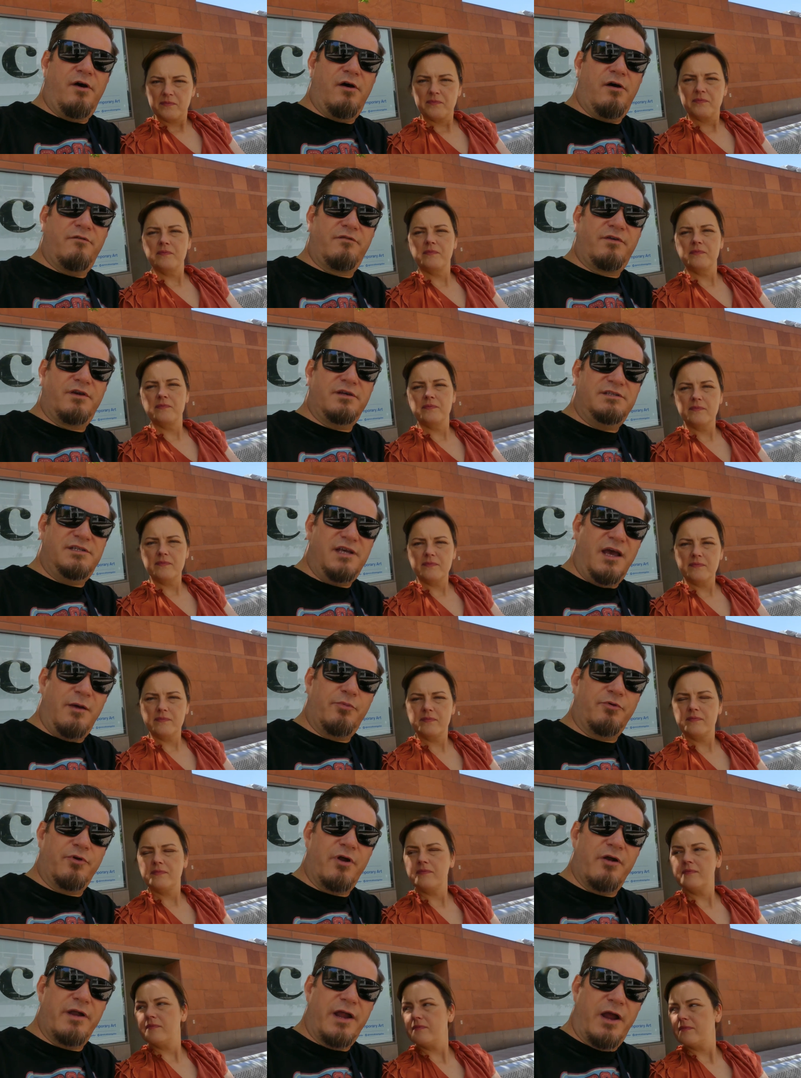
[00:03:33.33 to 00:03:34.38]
Speaker 1: of
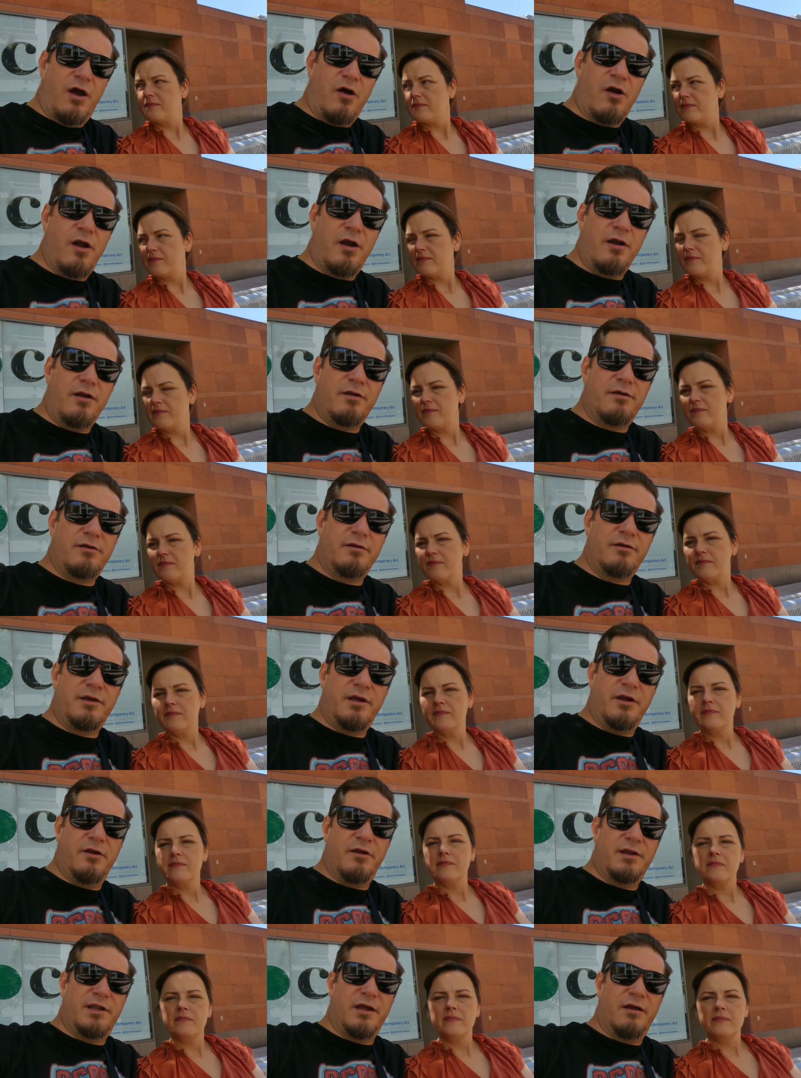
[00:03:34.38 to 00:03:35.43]
contemporary art
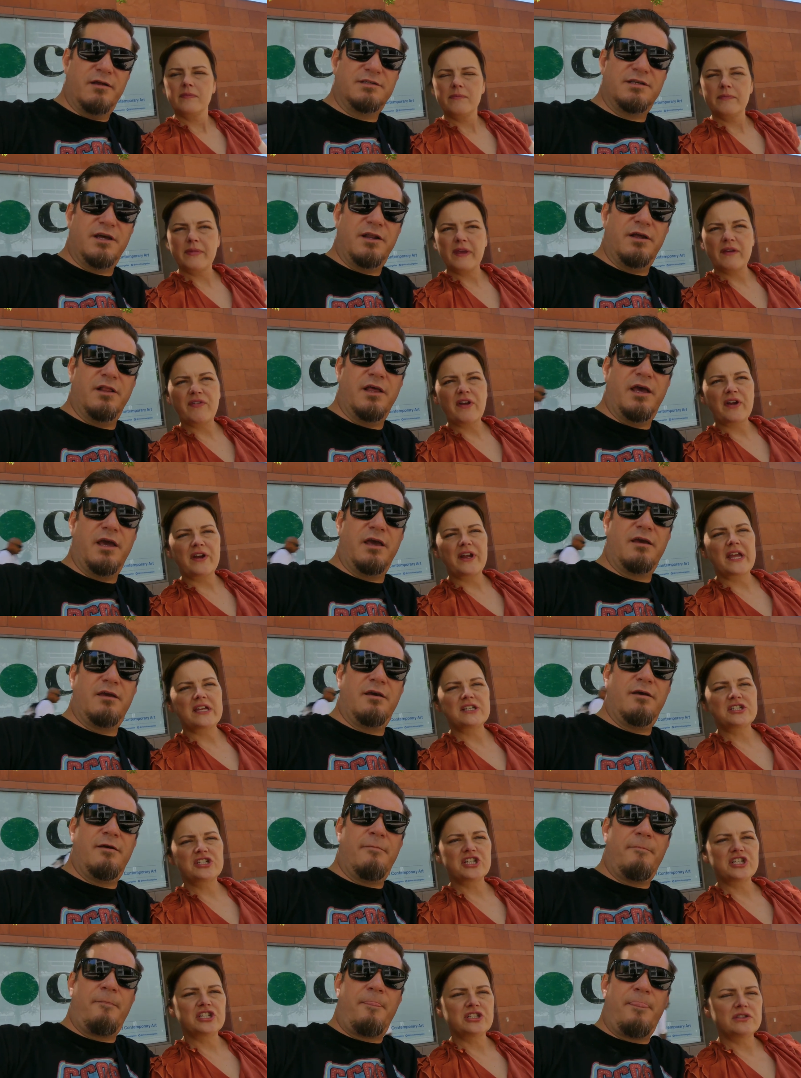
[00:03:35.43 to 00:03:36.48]
here in downtown
Speaker 2: LA.
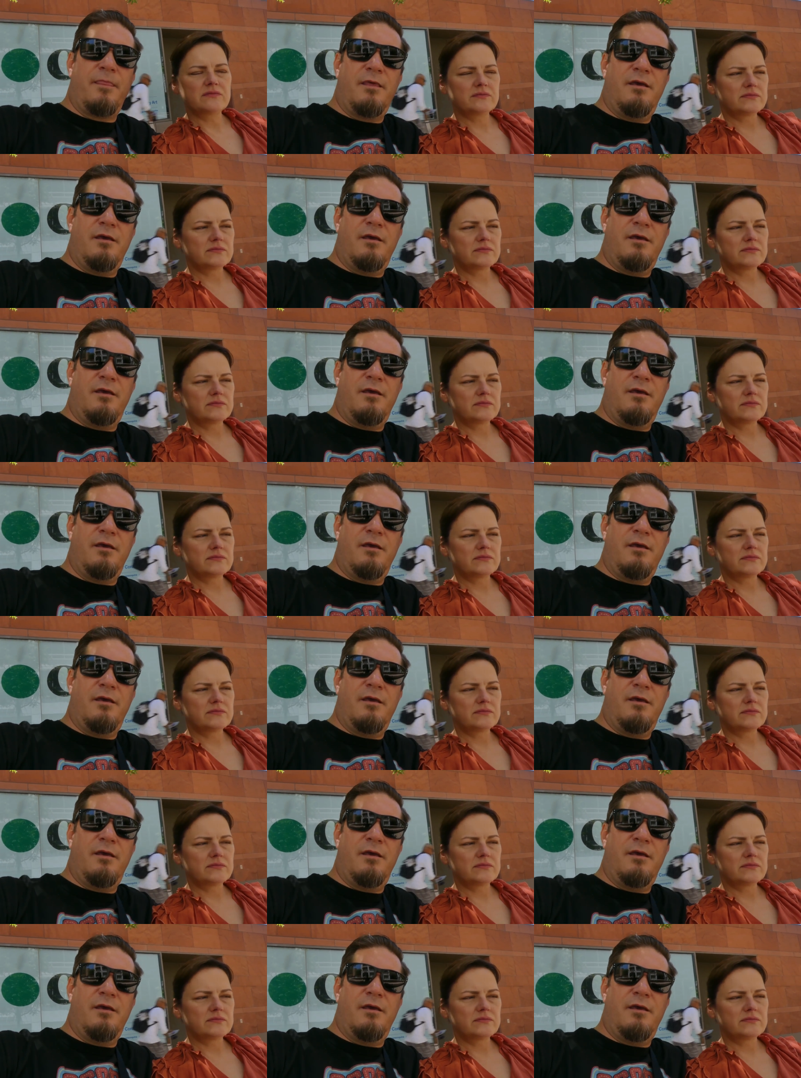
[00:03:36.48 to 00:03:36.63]
Variation.